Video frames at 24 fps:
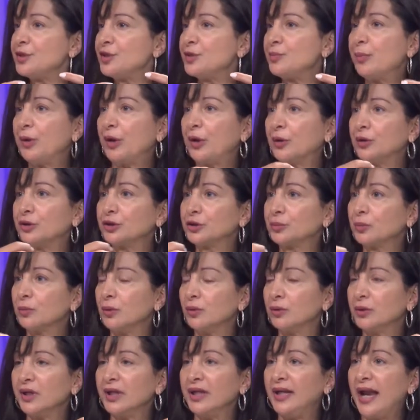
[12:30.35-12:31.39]

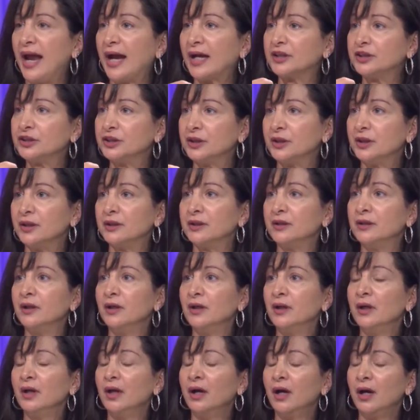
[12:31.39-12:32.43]
spiritual connection.
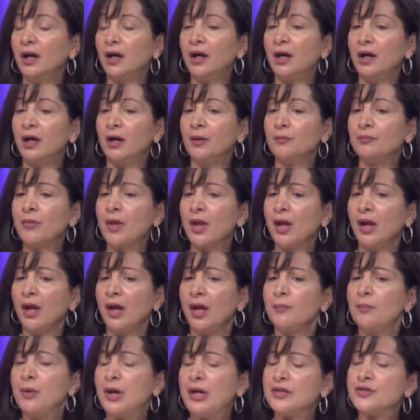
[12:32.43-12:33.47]
Yeah. Um,
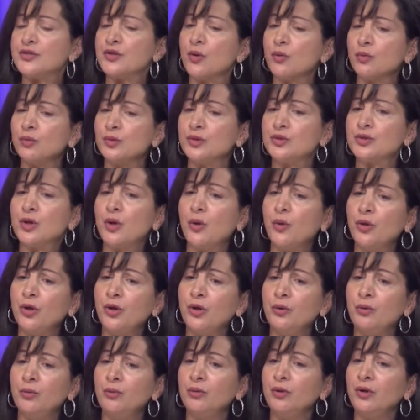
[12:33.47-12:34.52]
but so so
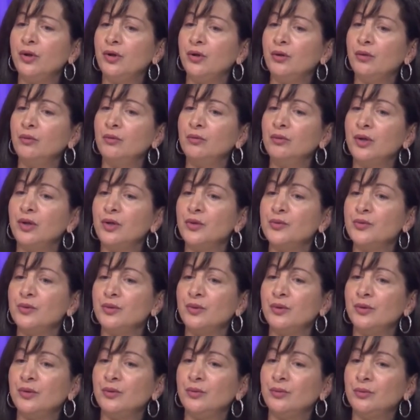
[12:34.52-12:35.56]
you you you
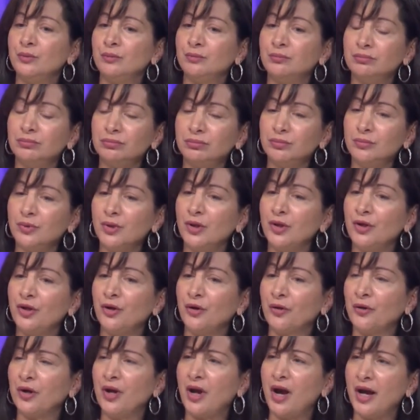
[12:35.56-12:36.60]
you
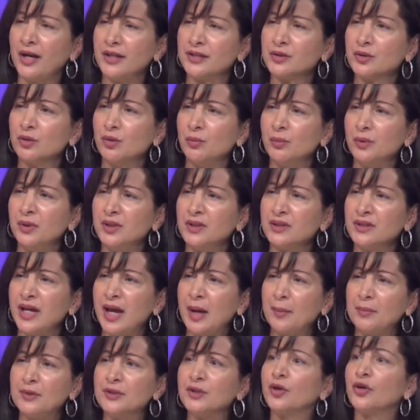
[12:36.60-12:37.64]
you're in high school when this
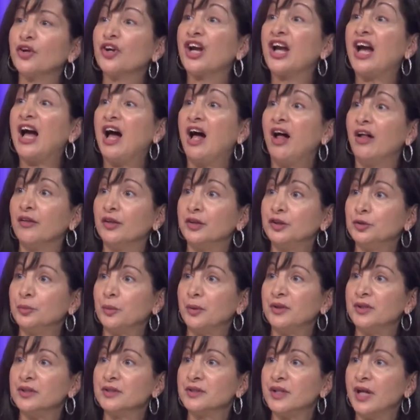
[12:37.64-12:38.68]
happened or in college
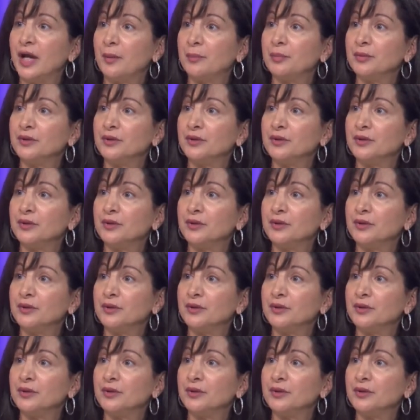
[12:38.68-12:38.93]
when this I'm happened? in